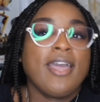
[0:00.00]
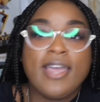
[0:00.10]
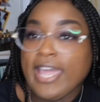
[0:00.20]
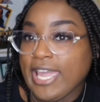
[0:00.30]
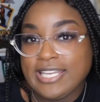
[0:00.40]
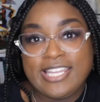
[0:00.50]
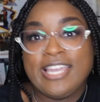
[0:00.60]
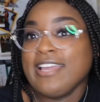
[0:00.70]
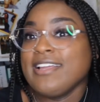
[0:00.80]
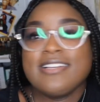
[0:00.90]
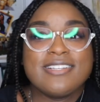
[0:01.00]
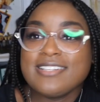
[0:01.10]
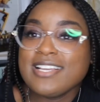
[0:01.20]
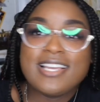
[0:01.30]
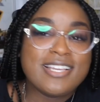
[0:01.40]
and then
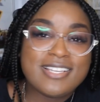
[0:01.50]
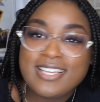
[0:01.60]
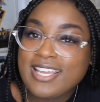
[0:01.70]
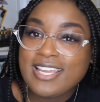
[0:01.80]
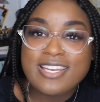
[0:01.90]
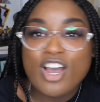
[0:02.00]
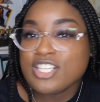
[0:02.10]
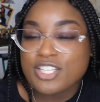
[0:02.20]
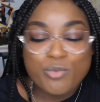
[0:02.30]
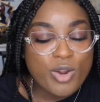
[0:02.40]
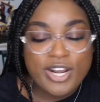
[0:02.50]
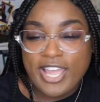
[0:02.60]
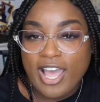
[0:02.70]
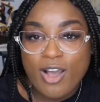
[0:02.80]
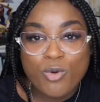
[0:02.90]
it doesn't work
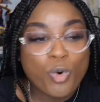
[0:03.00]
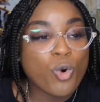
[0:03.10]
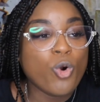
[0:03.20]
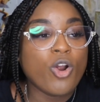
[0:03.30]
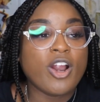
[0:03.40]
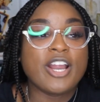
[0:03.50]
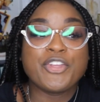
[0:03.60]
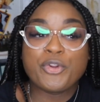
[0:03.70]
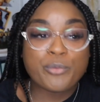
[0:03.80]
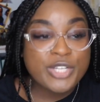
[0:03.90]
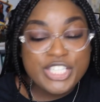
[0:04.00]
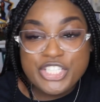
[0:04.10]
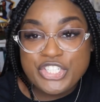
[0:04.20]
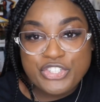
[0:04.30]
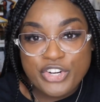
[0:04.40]
out, or you're really
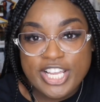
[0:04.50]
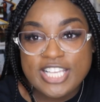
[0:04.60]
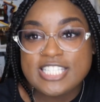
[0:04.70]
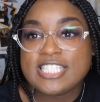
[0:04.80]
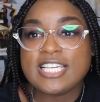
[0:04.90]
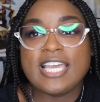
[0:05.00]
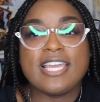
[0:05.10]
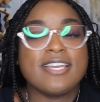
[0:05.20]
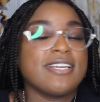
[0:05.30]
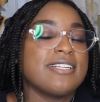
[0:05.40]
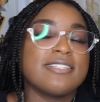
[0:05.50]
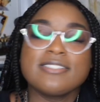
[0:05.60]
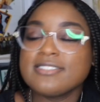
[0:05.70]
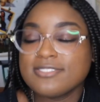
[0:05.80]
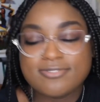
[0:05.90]
stressed, and
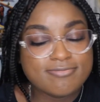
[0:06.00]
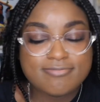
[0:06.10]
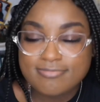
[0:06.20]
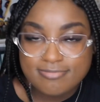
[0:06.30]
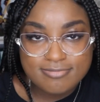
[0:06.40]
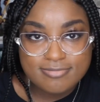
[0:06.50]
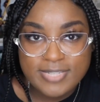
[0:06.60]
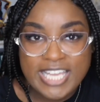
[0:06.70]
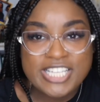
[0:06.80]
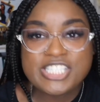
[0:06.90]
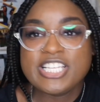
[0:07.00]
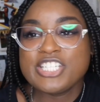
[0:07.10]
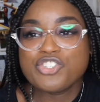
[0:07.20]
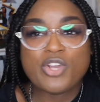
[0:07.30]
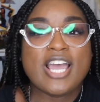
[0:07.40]
it's
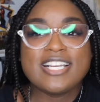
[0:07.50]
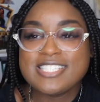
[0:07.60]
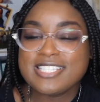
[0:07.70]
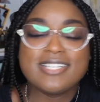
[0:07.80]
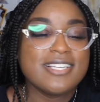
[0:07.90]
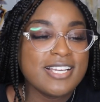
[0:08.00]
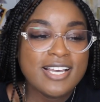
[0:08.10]
just trying to